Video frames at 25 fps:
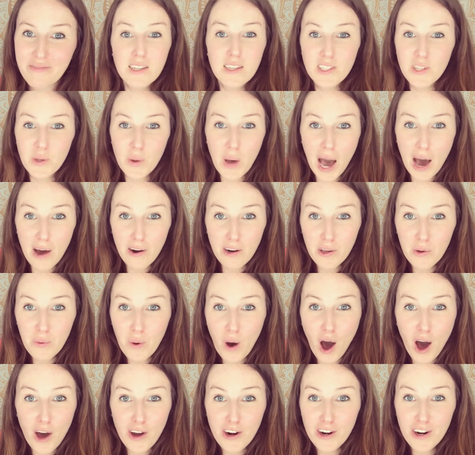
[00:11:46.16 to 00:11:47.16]
So how do you
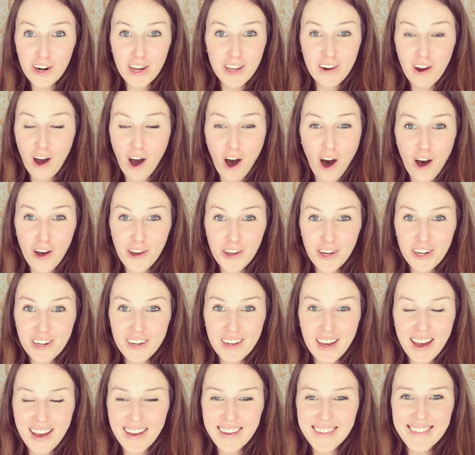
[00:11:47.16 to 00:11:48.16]
honor and awe your
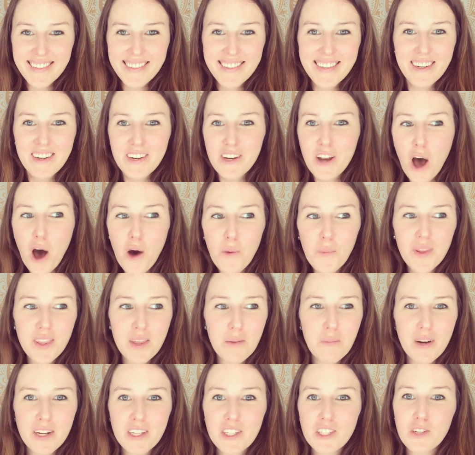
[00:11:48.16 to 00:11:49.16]
guests? Not with a
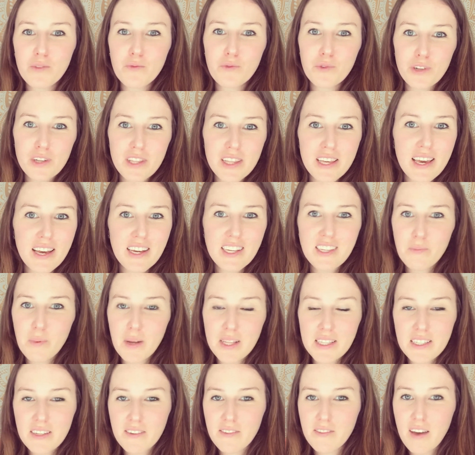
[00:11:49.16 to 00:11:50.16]
bunch of really
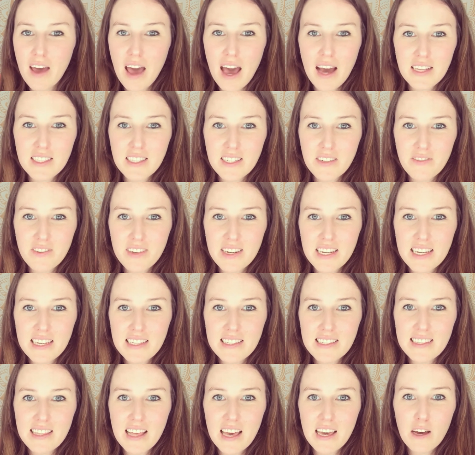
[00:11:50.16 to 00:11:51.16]
expensive
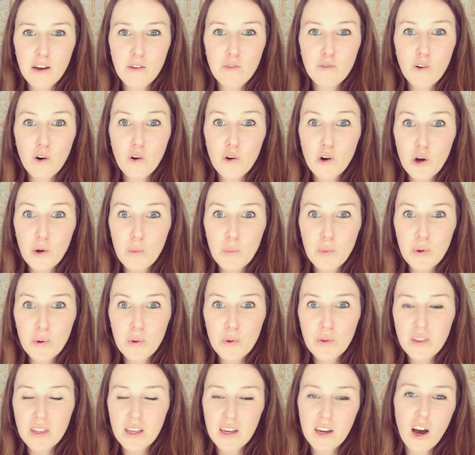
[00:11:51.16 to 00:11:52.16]
activities, like a photo
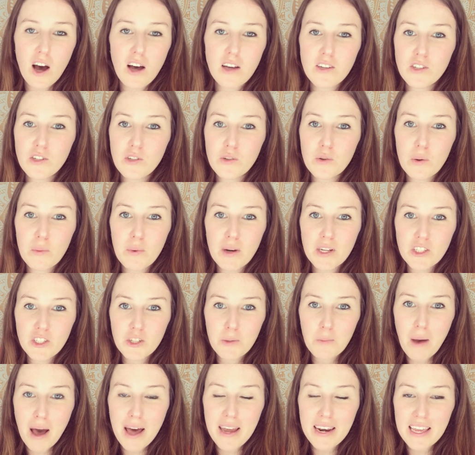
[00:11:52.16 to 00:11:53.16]
booth that costs you a bunch of
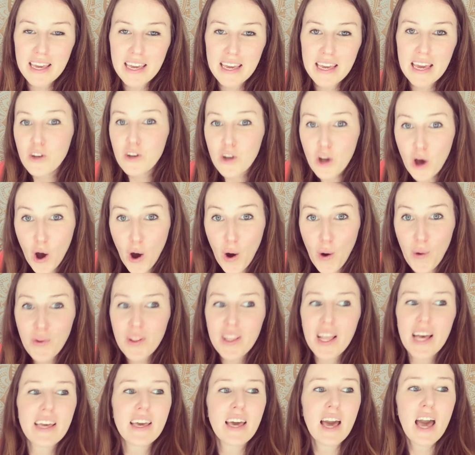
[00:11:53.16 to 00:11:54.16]
money. No,
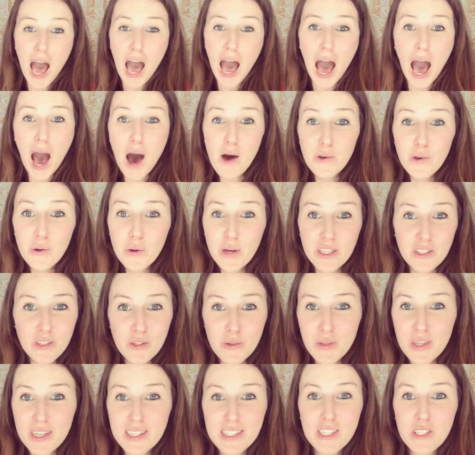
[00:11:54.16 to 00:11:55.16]
like how you can do
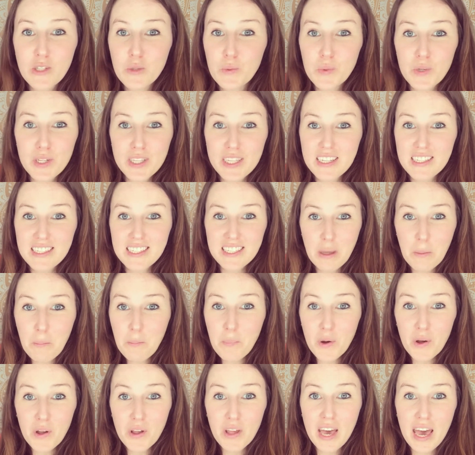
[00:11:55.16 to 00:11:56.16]
this is really
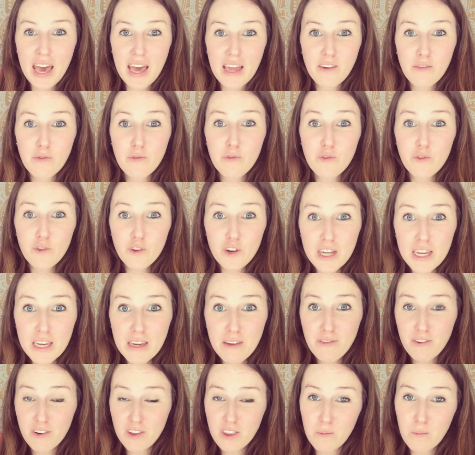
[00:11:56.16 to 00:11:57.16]
simple and free
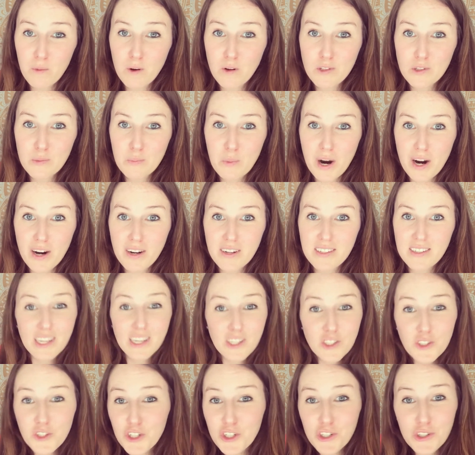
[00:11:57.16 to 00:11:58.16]
for the most part.
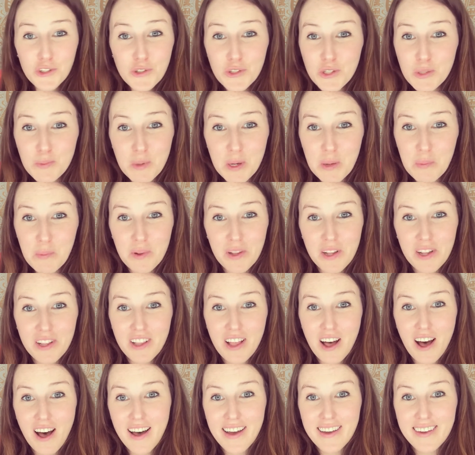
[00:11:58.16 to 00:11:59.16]
Introduce people a
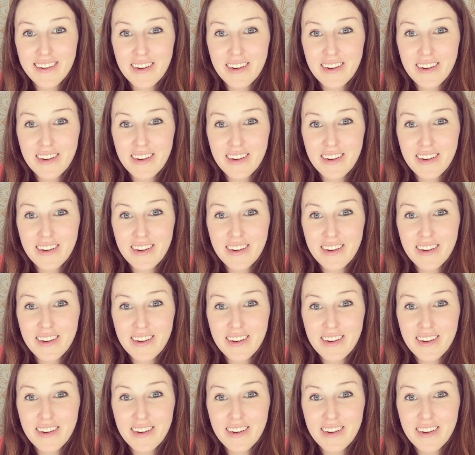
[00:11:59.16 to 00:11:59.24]
lot.